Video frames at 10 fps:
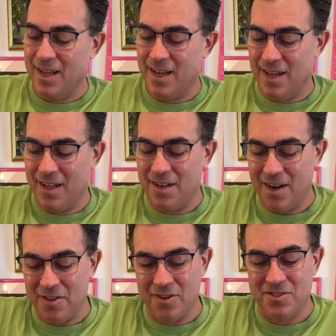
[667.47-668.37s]

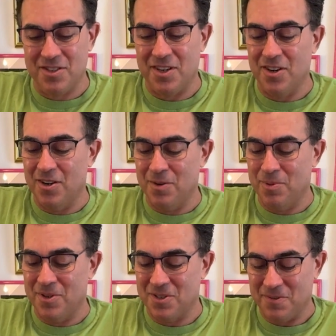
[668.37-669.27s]
another security
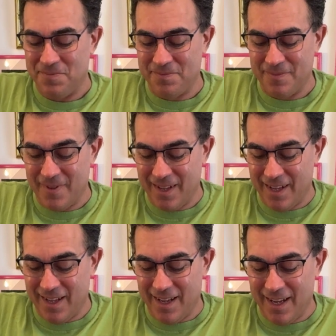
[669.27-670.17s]
person.
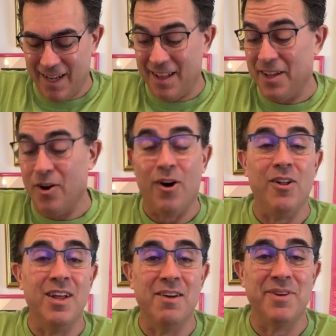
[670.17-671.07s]
And they all
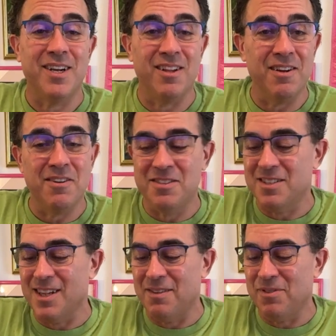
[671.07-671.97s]
have a clearance
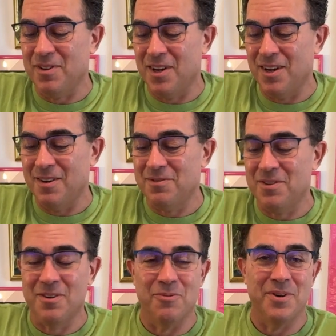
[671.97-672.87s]
level of
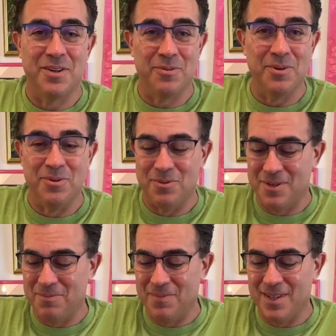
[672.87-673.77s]
recruit.
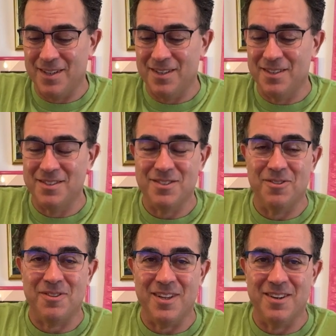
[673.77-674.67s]
So
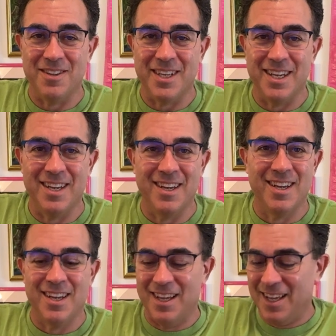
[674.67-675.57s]
clearly
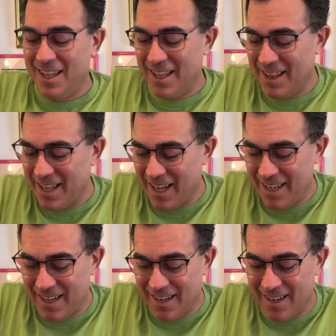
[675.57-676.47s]
that
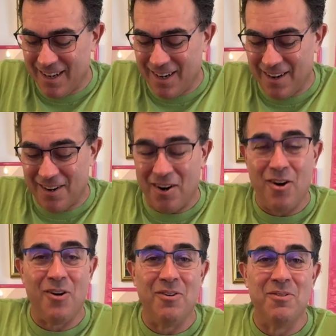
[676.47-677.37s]
are
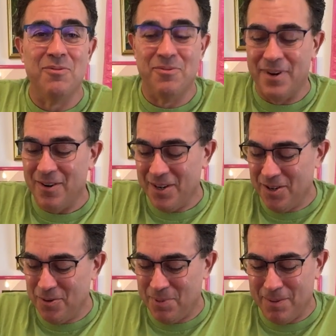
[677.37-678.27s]
all very
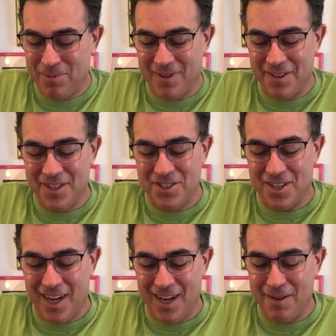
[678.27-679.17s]
new people on the
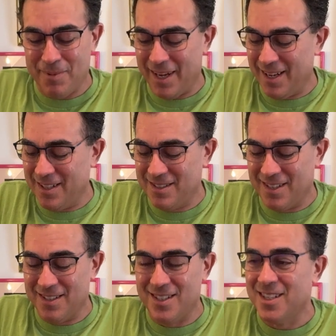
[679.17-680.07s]
job, and
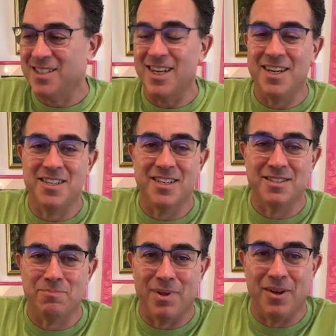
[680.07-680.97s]
since the station is
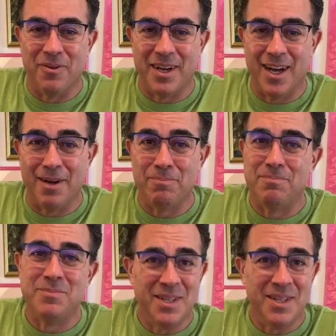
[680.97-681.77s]
blowing up,